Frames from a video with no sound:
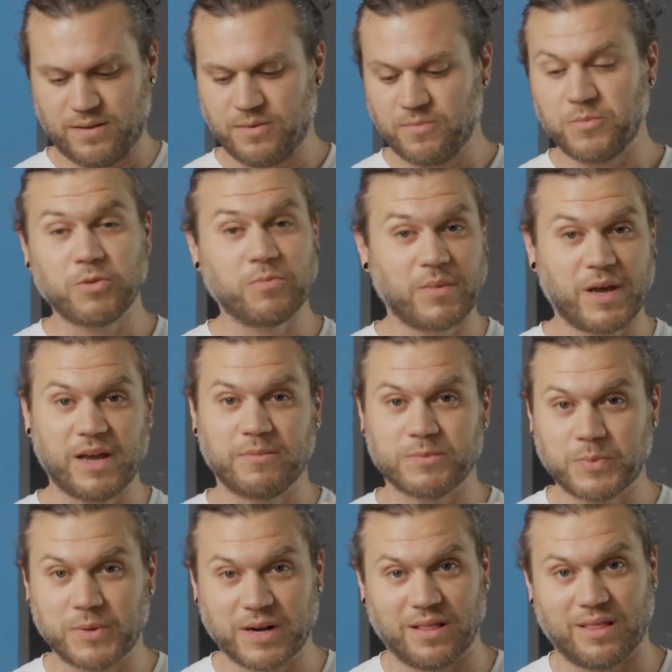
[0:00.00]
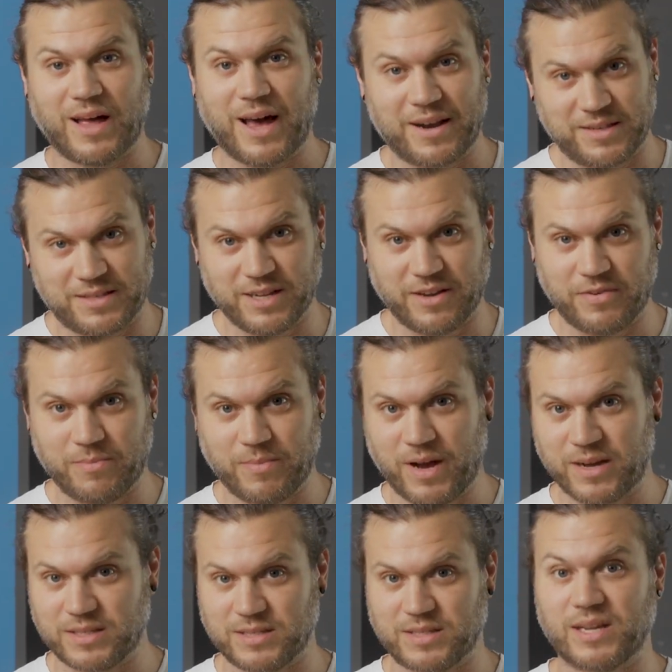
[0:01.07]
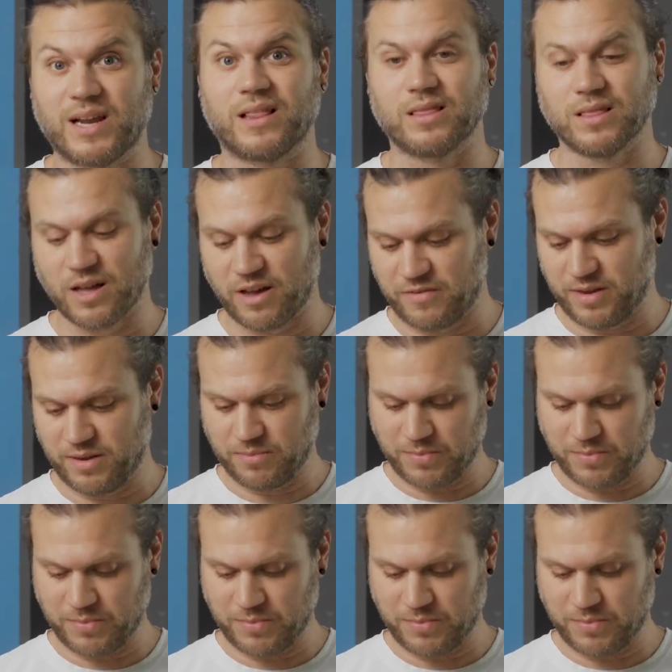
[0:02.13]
Mutant Mayhem's putting a lot of stuff in boxes, and I love it.